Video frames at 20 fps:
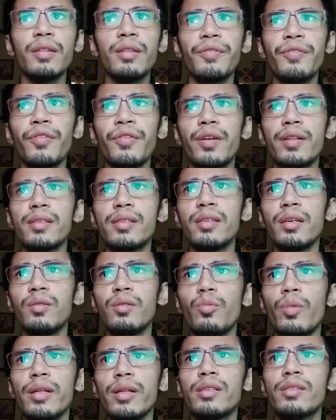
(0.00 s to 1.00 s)
difference
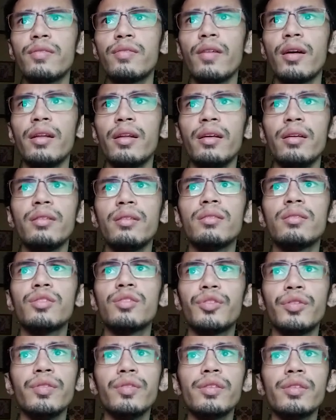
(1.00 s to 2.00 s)
in weights running
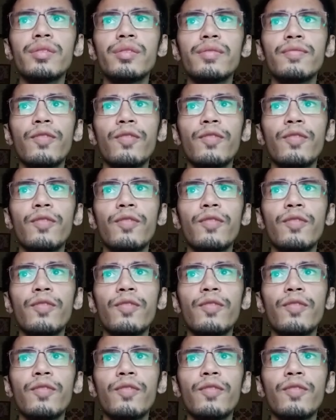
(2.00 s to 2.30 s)
shoes